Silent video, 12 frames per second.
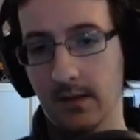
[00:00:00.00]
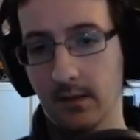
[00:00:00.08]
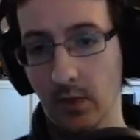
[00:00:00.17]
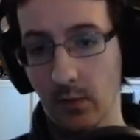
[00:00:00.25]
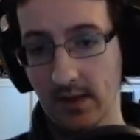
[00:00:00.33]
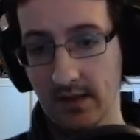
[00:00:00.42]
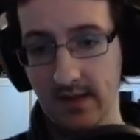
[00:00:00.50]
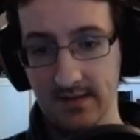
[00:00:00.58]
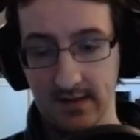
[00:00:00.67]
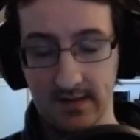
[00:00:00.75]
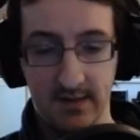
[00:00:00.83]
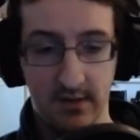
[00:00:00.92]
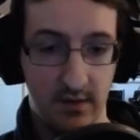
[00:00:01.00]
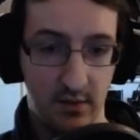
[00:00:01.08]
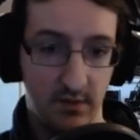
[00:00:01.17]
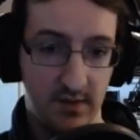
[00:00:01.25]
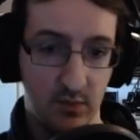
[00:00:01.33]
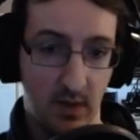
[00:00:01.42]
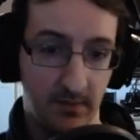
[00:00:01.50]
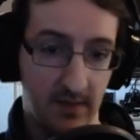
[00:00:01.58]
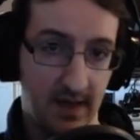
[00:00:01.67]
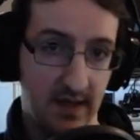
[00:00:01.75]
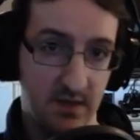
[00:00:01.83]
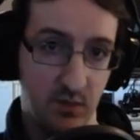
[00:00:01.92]
We will continue doing these weapon
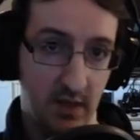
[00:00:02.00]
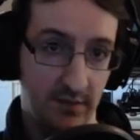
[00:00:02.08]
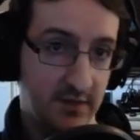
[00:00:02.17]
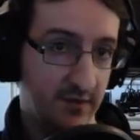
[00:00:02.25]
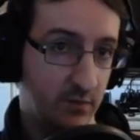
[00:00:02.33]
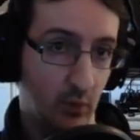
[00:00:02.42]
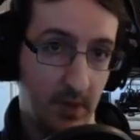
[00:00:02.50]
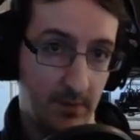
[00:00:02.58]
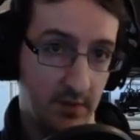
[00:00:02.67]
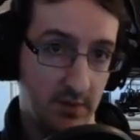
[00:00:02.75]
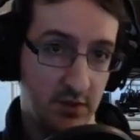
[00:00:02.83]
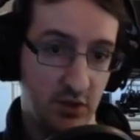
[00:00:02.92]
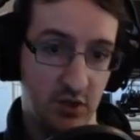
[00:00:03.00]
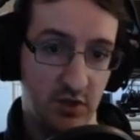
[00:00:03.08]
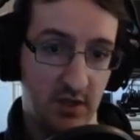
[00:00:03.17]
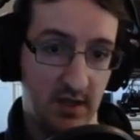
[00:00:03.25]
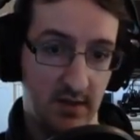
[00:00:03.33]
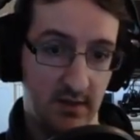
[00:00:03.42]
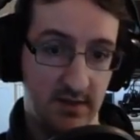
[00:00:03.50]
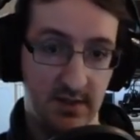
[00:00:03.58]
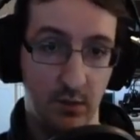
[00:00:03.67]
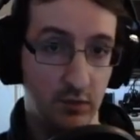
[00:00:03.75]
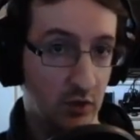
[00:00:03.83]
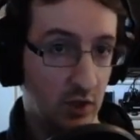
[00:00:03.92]
guides as well for different weapons, just until
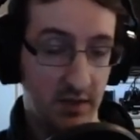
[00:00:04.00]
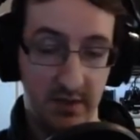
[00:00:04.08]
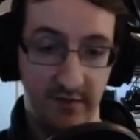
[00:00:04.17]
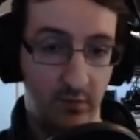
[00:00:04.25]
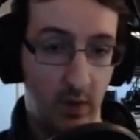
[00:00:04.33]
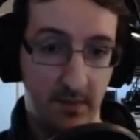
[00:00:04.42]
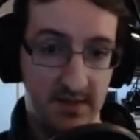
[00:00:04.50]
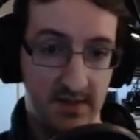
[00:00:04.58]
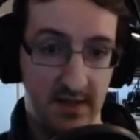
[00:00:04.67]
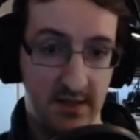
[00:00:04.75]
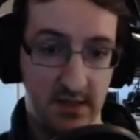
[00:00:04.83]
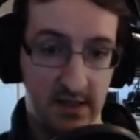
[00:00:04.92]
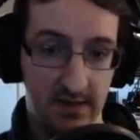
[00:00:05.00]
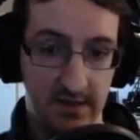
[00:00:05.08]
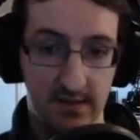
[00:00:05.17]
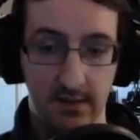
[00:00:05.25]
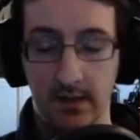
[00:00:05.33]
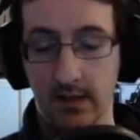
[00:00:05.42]
we've done all the different weapons in NGS.